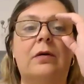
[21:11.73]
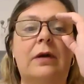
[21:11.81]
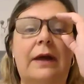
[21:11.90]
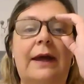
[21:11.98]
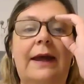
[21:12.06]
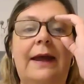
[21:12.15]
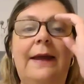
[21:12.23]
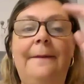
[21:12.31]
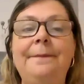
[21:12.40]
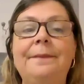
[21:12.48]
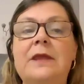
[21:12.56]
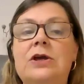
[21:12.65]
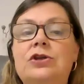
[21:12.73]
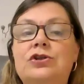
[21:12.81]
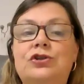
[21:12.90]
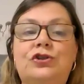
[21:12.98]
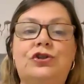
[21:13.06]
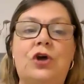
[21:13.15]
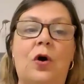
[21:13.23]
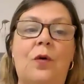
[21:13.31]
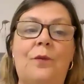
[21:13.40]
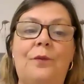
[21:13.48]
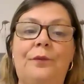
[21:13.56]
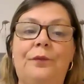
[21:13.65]
Okay,
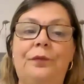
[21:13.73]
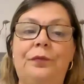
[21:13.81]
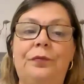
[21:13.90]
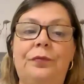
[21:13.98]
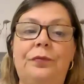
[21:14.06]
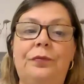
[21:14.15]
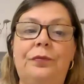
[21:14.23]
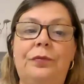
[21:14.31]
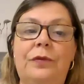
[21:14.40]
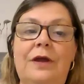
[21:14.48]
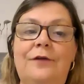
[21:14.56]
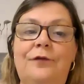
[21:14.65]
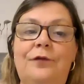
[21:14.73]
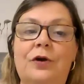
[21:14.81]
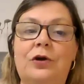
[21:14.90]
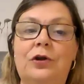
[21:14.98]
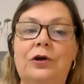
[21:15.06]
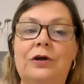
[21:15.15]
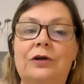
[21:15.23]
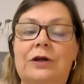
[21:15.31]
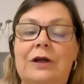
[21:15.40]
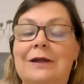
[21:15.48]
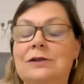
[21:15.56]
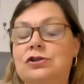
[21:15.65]
so if we're
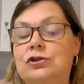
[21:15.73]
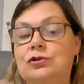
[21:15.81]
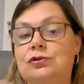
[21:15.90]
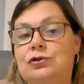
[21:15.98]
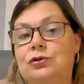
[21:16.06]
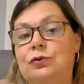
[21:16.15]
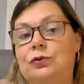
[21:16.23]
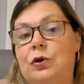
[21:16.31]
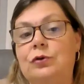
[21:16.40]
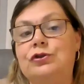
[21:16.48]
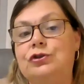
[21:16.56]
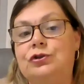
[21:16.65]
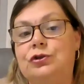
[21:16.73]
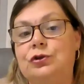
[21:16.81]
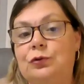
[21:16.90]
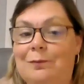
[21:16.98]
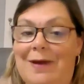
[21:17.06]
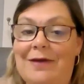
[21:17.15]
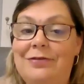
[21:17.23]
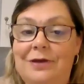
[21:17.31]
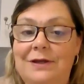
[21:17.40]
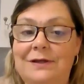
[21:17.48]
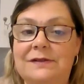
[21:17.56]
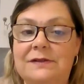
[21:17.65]
looking to do those two
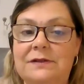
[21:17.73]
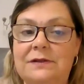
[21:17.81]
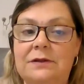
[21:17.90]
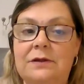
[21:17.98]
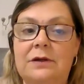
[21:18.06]
methods,